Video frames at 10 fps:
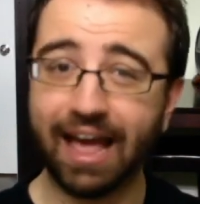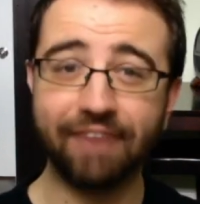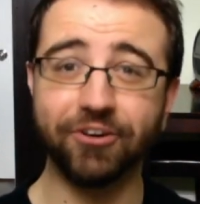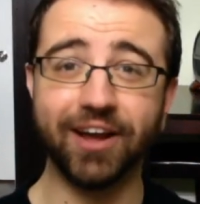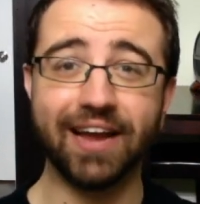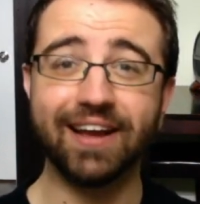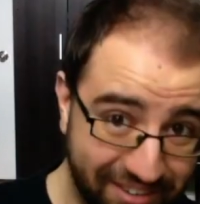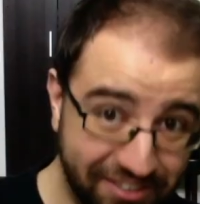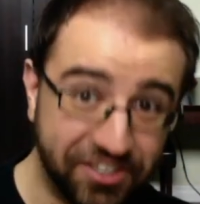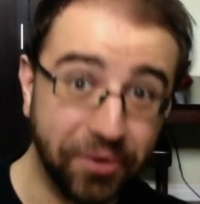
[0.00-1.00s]
Ever again.
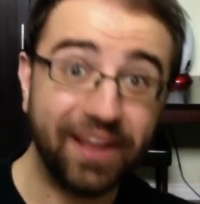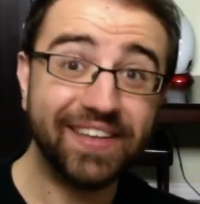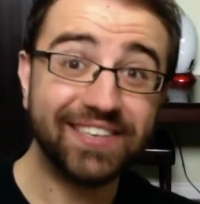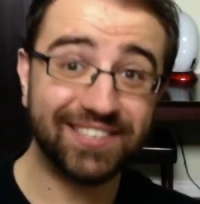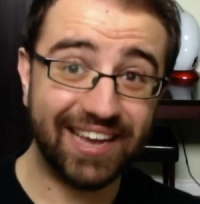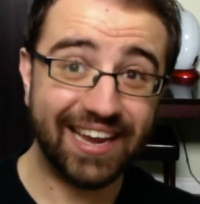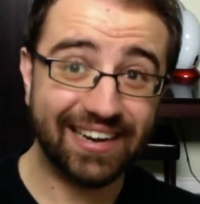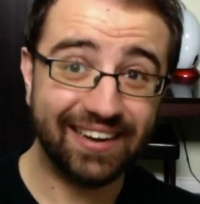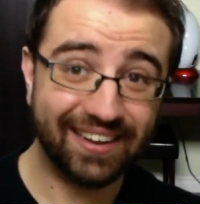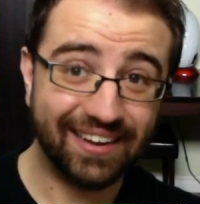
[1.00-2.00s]
During this
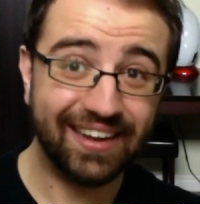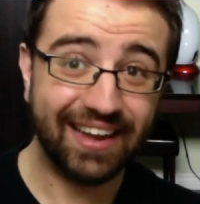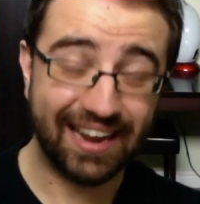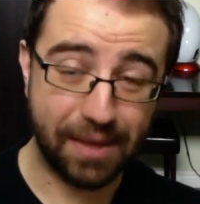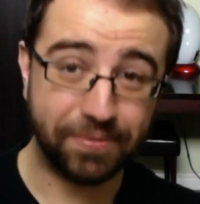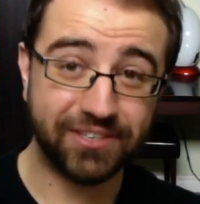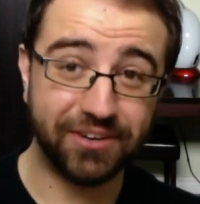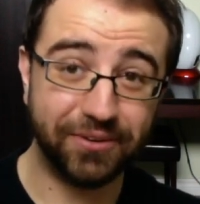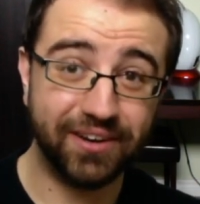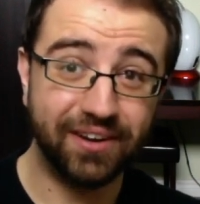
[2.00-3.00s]
scene, in
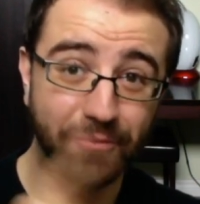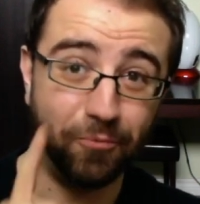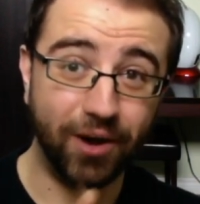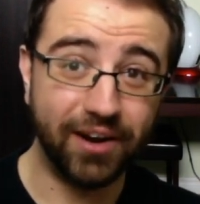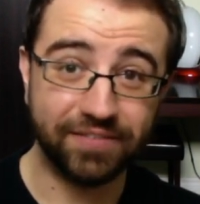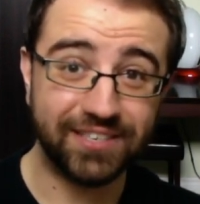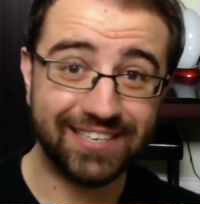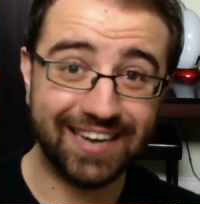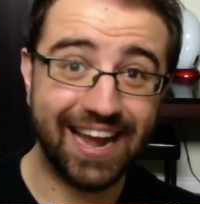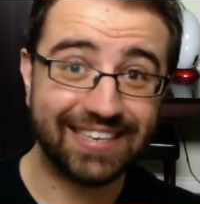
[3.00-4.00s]
episode 1 of
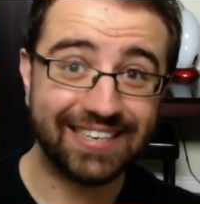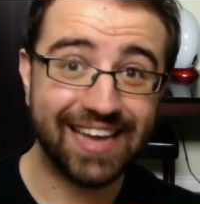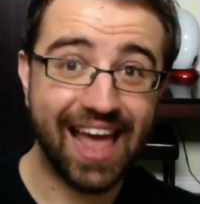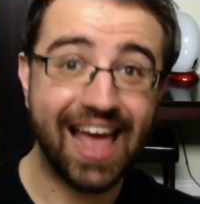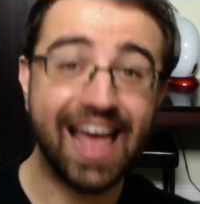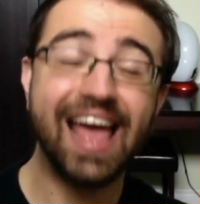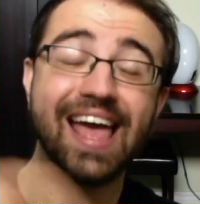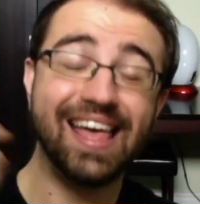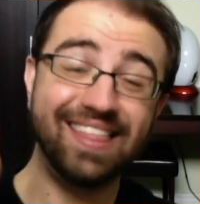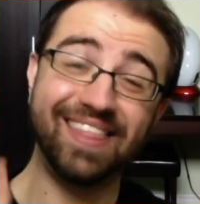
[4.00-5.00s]
season 8,
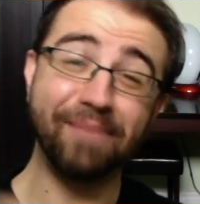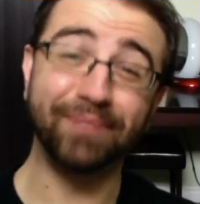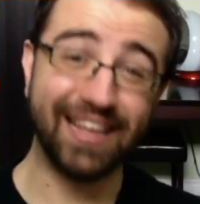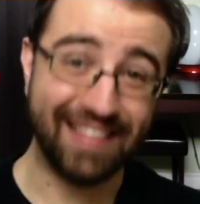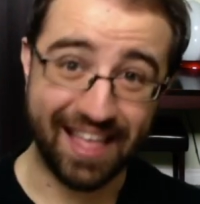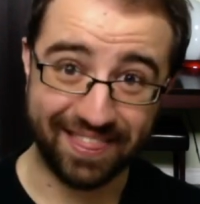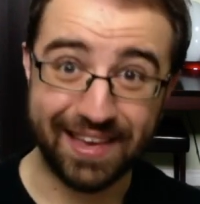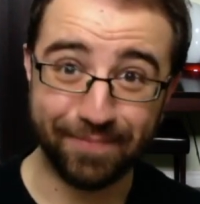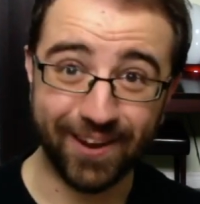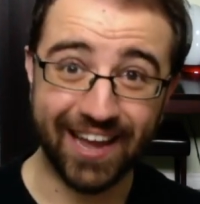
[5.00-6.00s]
they played that
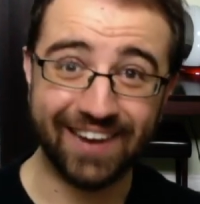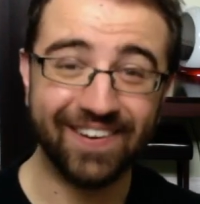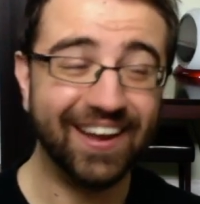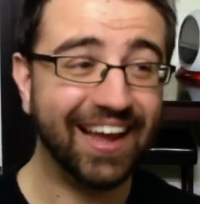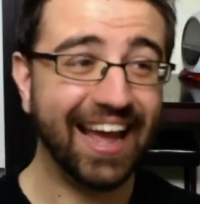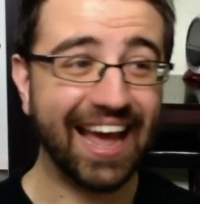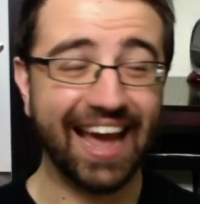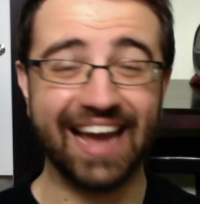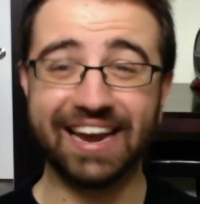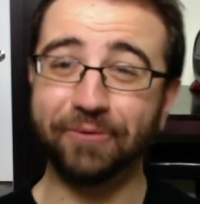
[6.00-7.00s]
theme again.
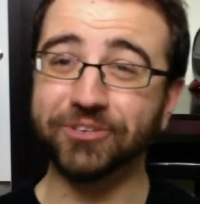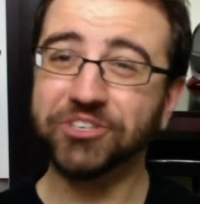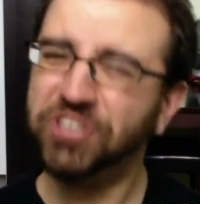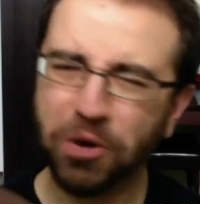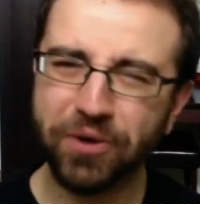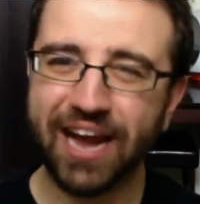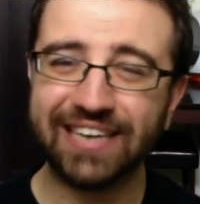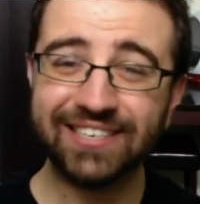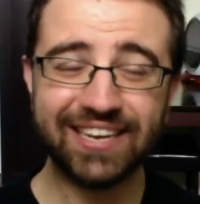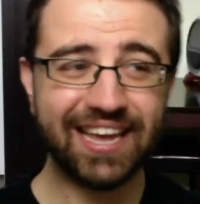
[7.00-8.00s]
And it was so
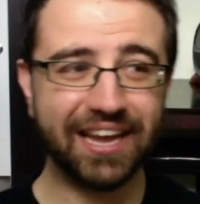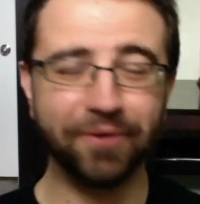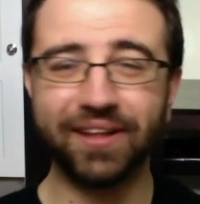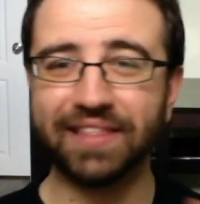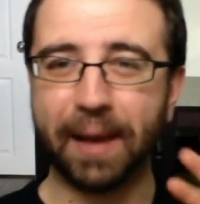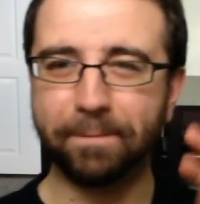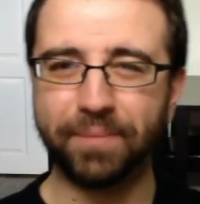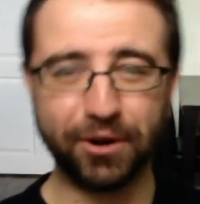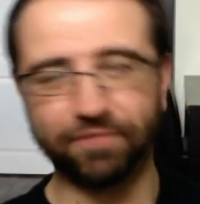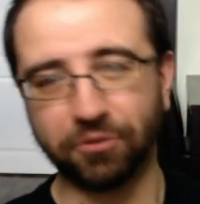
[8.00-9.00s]
nice hearing
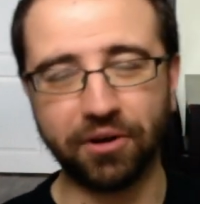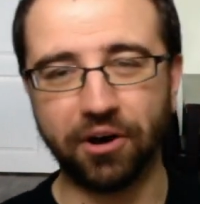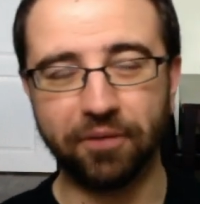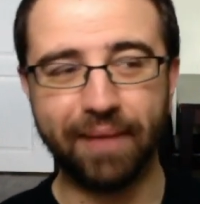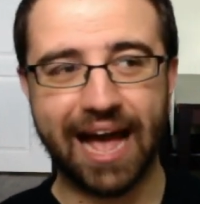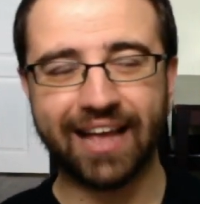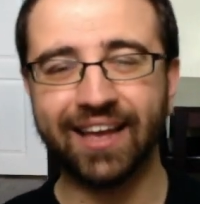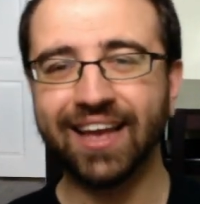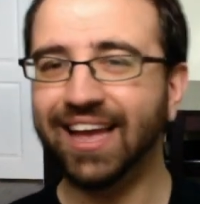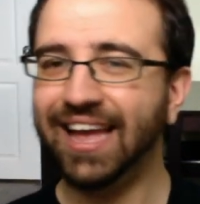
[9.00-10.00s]
that beautiful callback.